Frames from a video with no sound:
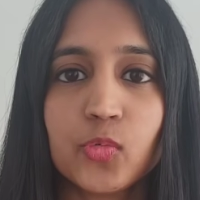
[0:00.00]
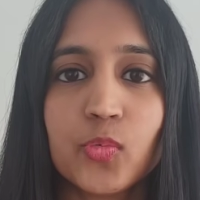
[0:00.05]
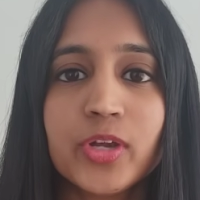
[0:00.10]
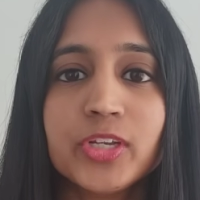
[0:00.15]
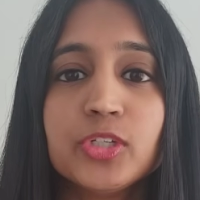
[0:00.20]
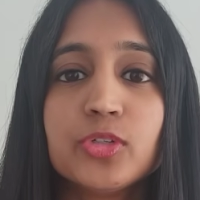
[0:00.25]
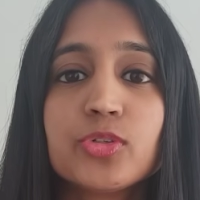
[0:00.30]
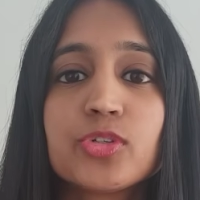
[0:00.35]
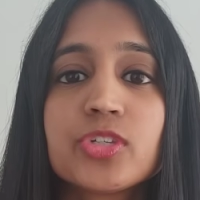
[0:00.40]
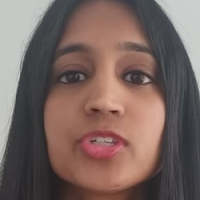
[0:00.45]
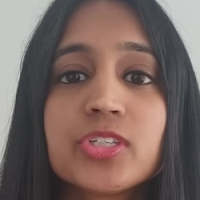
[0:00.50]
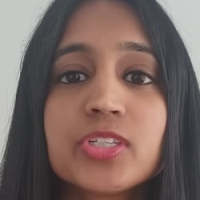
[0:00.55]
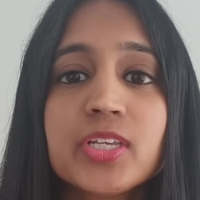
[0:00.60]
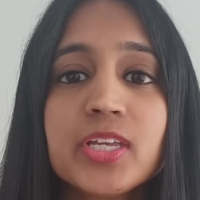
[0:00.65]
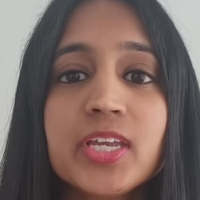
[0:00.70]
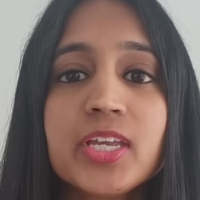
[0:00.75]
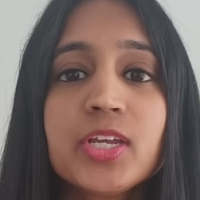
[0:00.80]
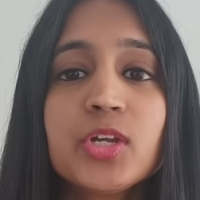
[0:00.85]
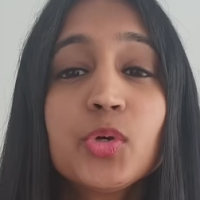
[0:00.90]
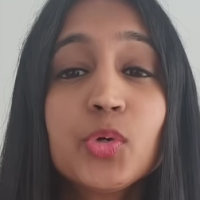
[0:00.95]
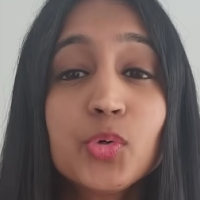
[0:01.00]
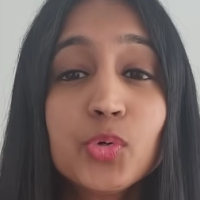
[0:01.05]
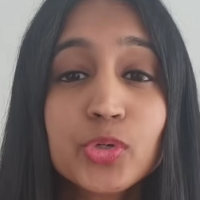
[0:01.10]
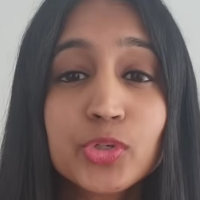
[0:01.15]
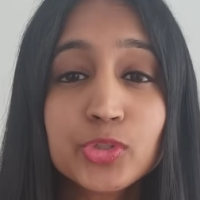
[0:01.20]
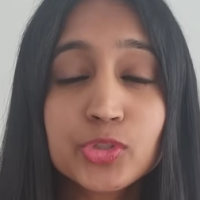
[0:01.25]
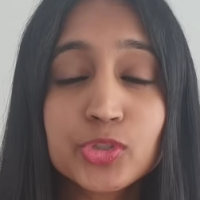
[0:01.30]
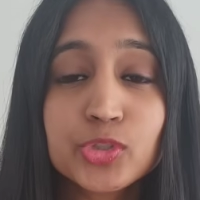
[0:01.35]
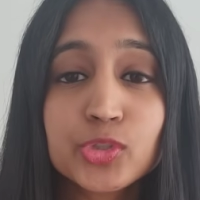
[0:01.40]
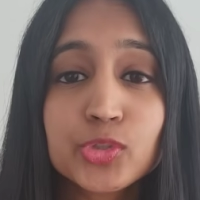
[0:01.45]
When you see
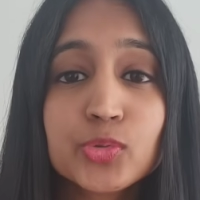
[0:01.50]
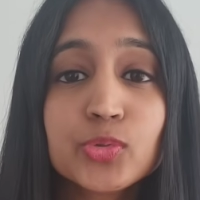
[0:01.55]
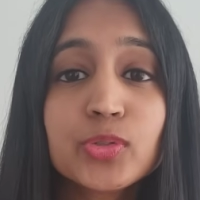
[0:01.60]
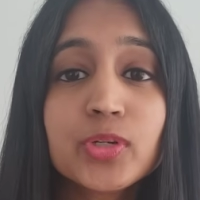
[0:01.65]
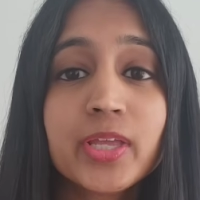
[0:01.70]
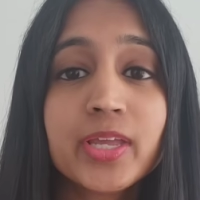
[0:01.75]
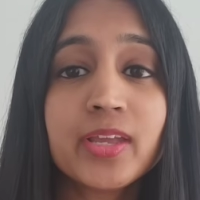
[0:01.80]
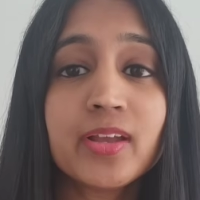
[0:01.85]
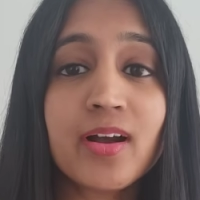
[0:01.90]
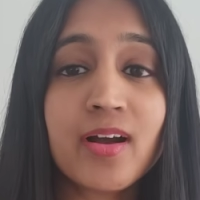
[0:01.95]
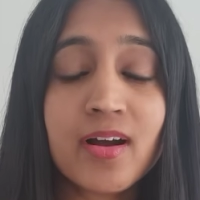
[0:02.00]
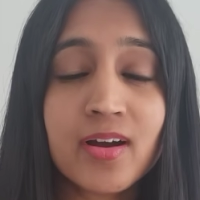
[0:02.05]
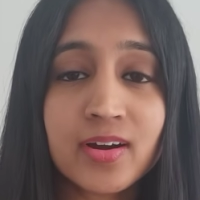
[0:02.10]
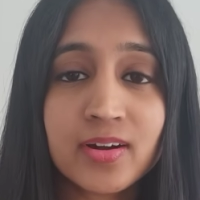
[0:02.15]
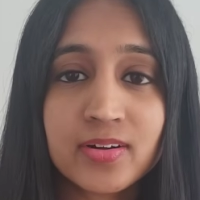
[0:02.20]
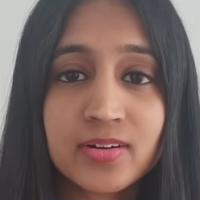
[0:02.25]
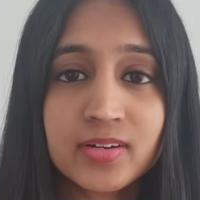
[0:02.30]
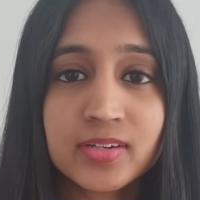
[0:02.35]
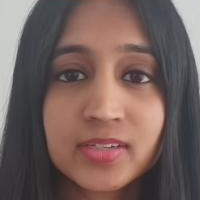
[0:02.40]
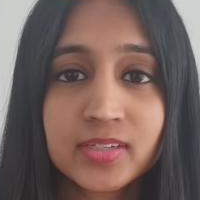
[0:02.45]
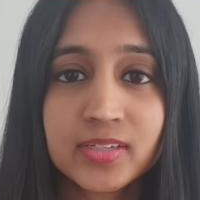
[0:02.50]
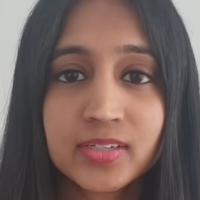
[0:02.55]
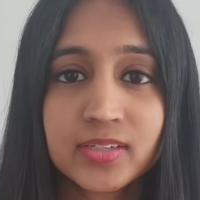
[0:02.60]
who you truly are,